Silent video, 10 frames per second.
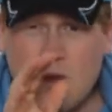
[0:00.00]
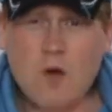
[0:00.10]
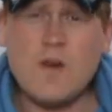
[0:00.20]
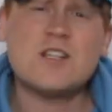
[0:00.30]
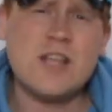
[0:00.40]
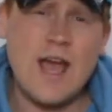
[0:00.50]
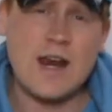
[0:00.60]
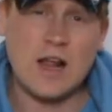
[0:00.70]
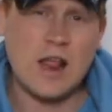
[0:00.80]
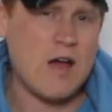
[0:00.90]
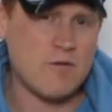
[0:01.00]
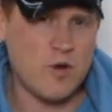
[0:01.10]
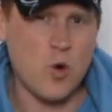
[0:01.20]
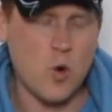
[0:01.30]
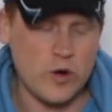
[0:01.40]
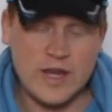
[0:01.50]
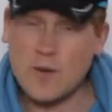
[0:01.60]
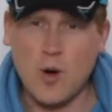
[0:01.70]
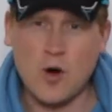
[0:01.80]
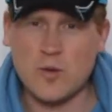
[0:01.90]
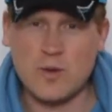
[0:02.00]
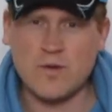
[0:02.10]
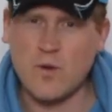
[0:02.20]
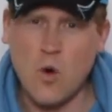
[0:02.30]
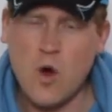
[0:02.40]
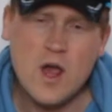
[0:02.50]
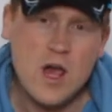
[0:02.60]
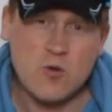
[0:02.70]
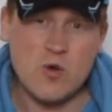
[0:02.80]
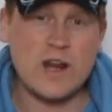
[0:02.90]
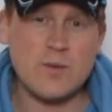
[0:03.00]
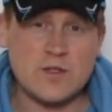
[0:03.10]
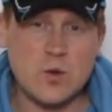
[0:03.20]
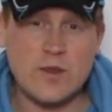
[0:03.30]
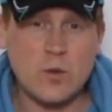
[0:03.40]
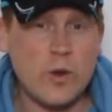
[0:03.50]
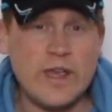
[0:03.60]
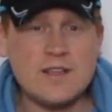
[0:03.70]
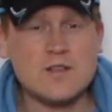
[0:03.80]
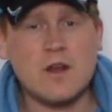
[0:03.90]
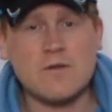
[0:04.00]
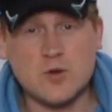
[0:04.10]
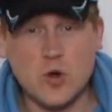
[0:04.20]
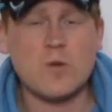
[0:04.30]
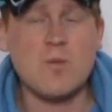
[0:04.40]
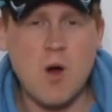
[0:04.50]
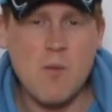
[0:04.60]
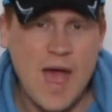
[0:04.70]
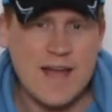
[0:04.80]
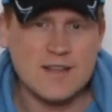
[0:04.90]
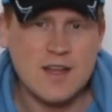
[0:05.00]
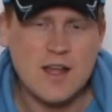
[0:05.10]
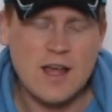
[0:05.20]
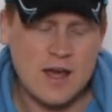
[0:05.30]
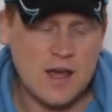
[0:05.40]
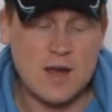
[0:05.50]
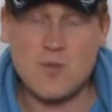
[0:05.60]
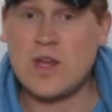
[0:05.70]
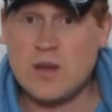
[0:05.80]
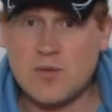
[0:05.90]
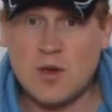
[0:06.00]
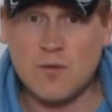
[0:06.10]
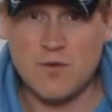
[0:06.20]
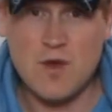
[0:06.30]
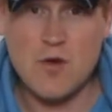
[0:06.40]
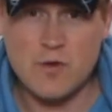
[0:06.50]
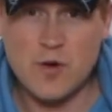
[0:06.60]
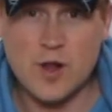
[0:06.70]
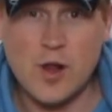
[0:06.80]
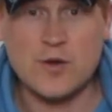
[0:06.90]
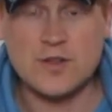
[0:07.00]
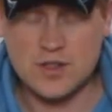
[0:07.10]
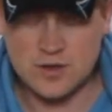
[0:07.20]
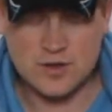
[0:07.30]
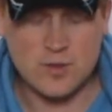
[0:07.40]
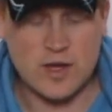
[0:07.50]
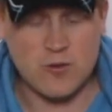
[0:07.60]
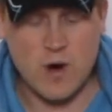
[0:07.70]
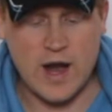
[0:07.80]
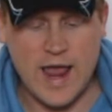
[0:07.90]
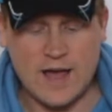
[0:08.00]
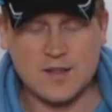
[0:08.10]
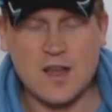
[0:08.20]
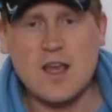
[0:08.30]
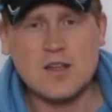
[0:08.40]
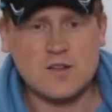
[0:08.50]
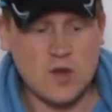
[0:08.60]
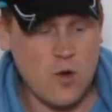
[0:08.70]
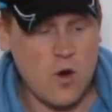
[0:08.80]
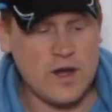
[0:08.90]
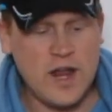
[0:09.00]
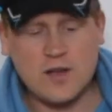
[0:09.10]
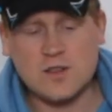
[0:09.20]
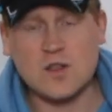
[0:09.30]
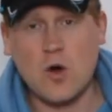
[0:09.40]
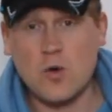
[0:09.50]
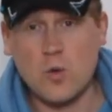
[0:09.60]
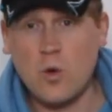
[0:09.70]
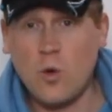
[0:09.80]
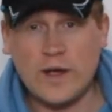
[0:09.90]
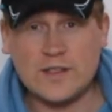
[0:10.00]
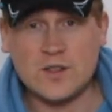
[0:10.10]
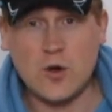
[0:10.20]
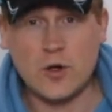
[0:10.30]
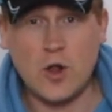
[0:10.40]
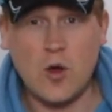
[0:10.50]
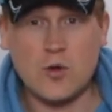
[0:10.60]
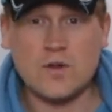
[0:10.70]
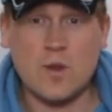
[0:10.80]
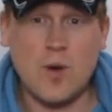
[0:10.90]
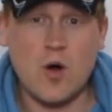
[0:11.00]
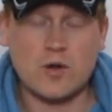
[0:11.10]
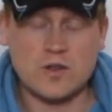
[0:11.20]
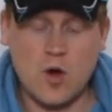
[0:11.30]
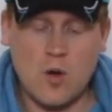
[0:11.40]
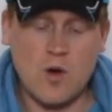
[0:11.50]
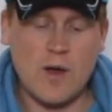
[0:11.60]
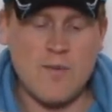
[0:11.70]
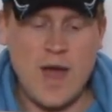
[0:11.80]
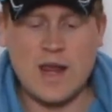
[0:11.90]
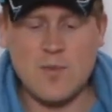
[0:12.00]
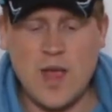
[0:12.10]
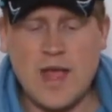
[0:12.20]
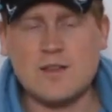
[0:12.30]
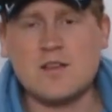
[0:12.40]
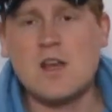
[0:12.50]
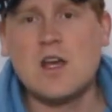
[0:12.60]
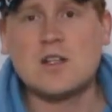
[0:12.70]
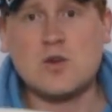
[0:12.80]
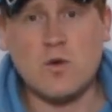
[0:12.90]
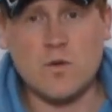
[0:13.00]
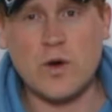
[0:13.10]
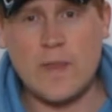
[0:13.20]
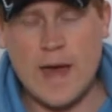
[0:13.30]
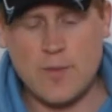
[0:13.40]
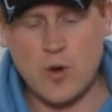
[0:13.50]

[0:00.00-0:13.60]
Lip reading: I've actually had a glove caught in a pocket before running between the wickets, and I've dropped my bat and been very, very close to being run out. So I now always close the pockets on my batting pants to avoid that